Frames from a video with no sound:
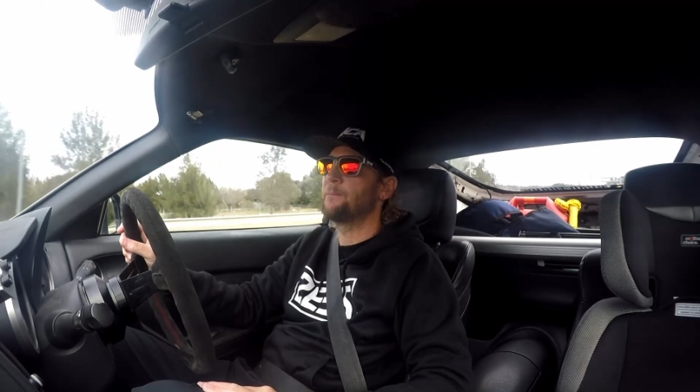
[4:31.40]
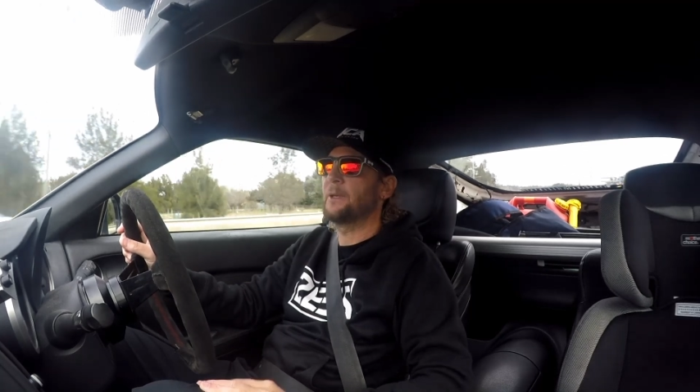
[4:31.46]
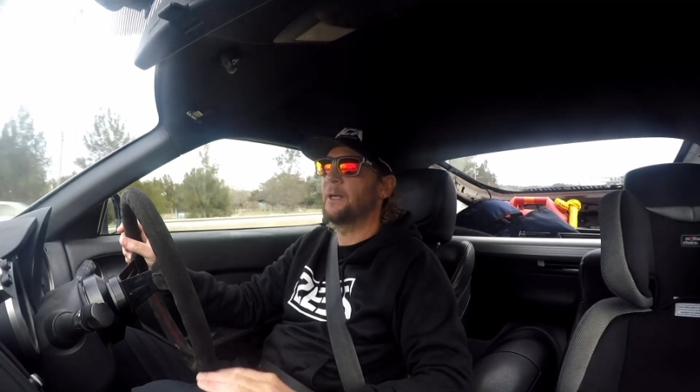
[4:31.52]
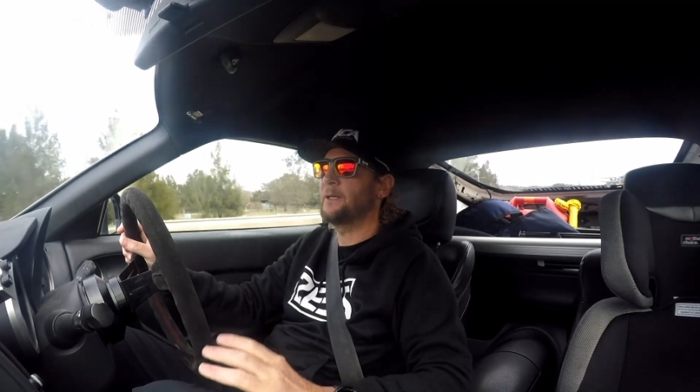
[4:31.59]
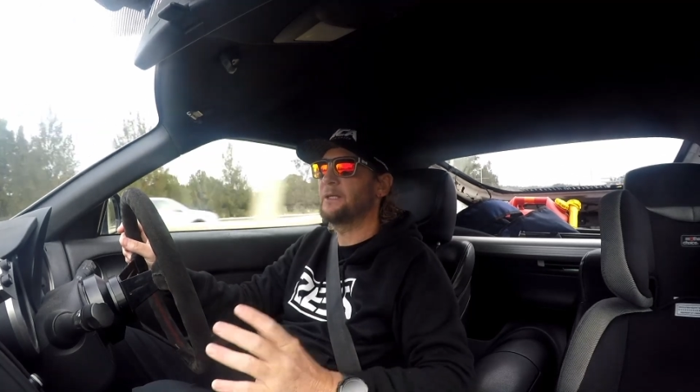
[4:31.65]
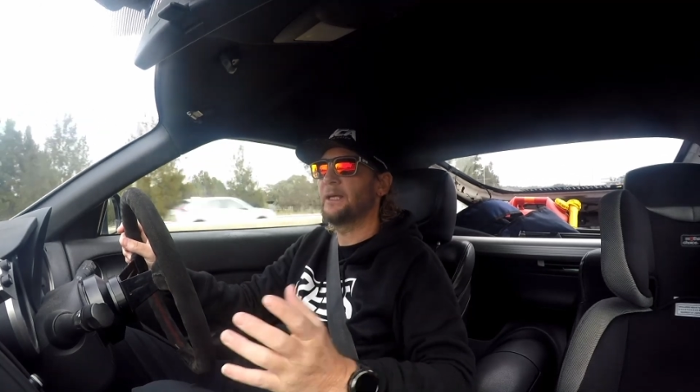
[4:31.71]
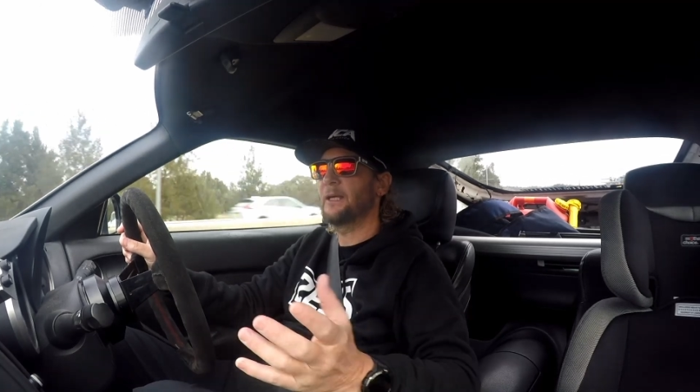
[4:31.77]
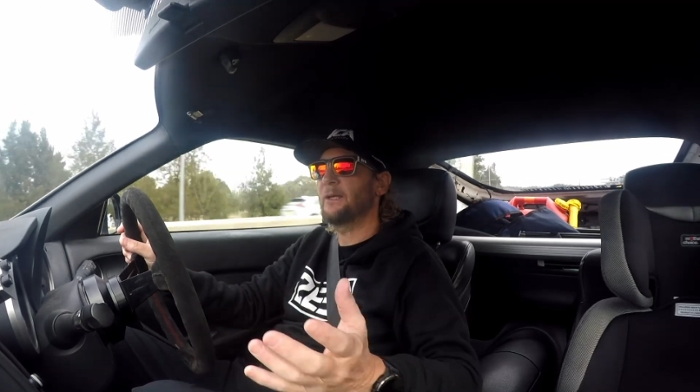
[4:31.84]

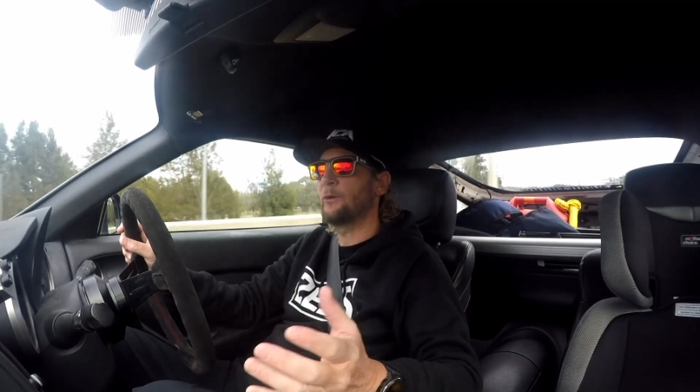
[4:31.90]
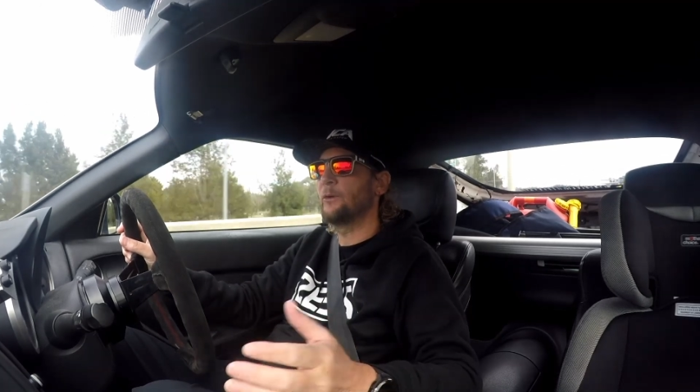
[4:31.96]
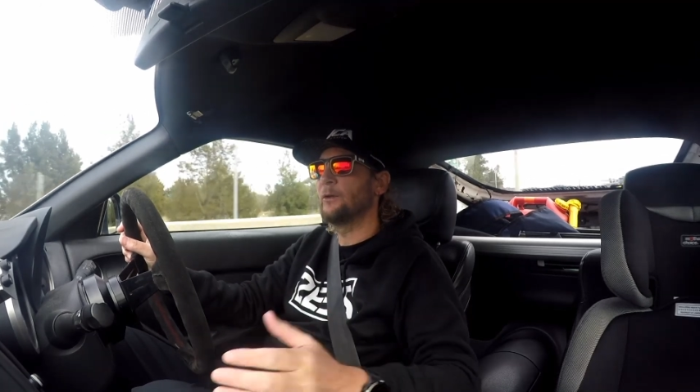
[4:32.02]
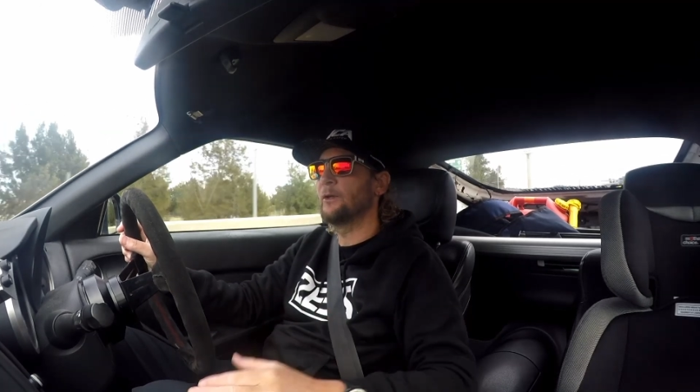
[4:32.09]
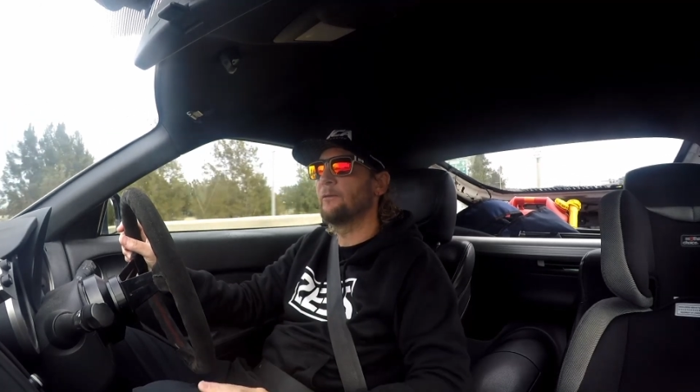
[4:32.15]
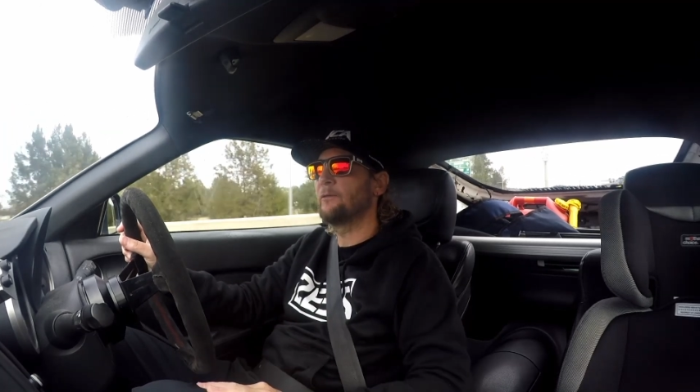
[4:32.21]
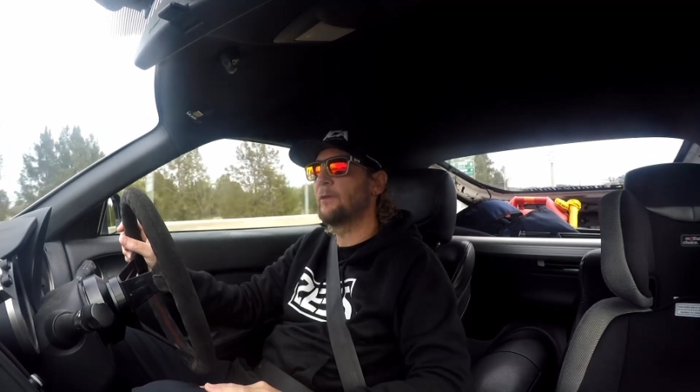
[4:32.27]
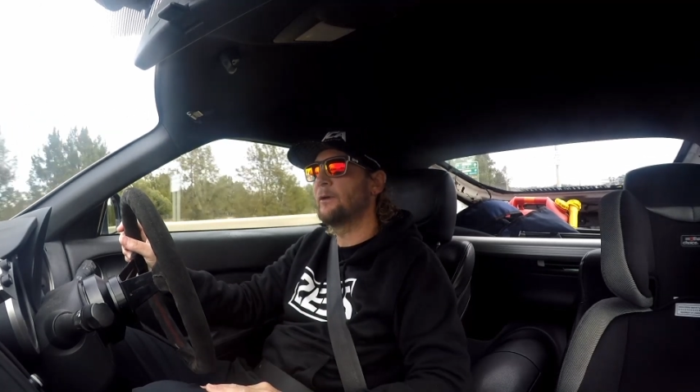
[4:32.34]
and you get
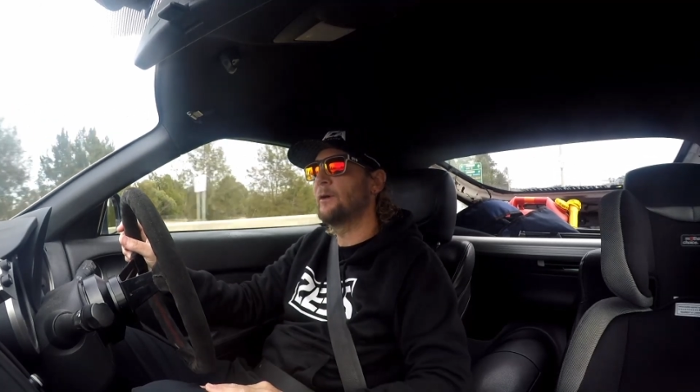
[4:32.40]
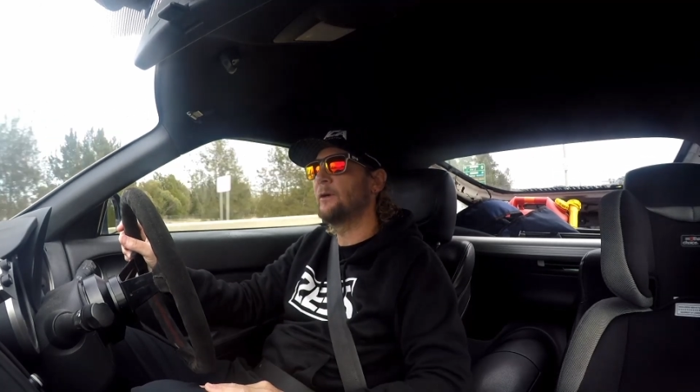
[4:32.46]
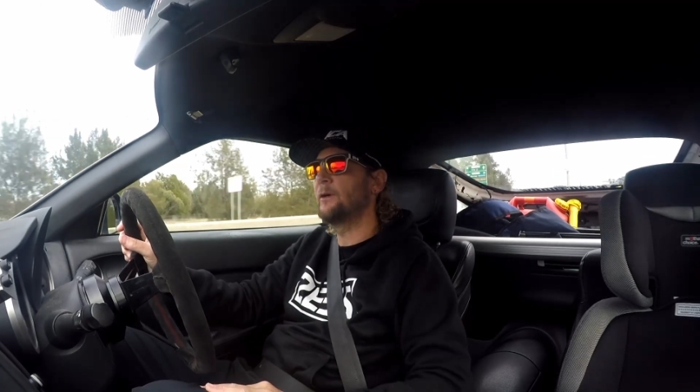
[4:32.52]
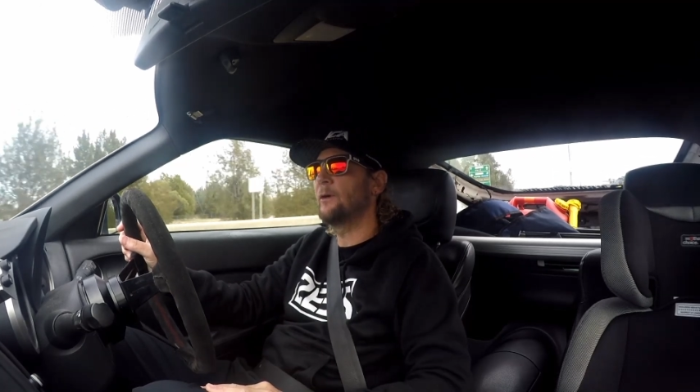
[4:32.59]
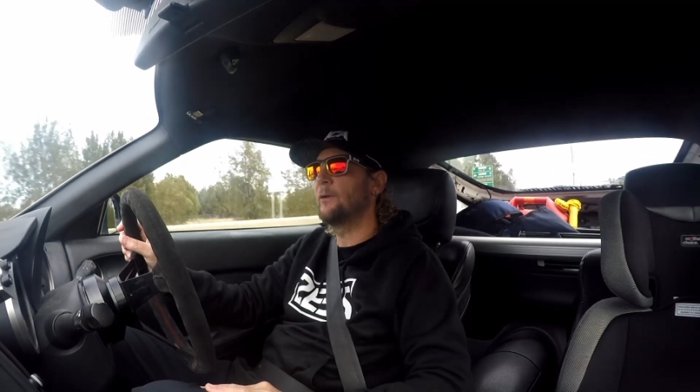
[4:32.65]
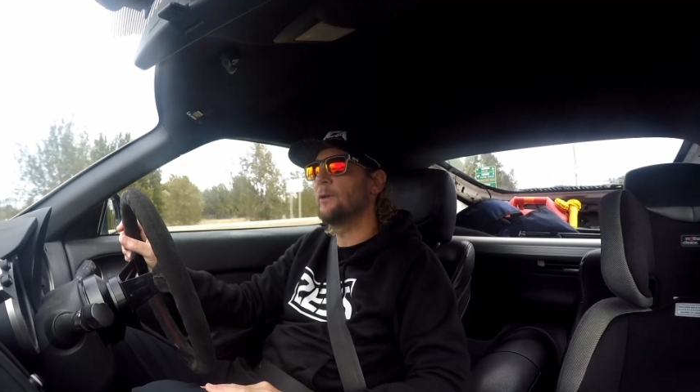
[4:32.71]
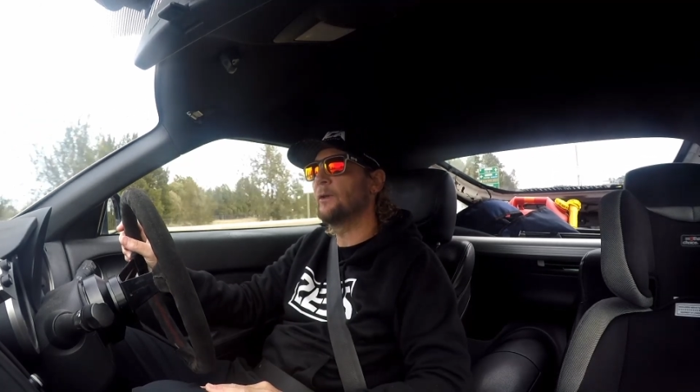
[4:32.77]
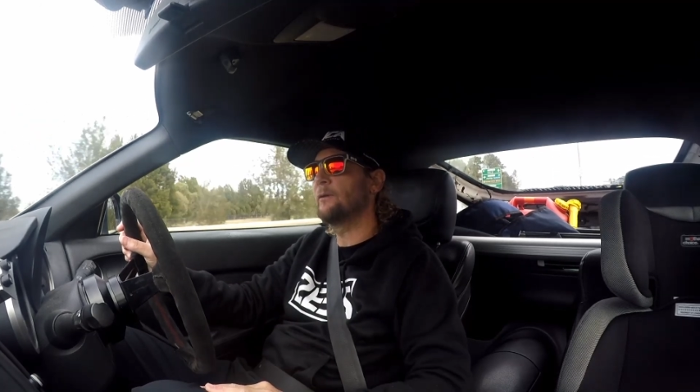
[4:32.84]
all of the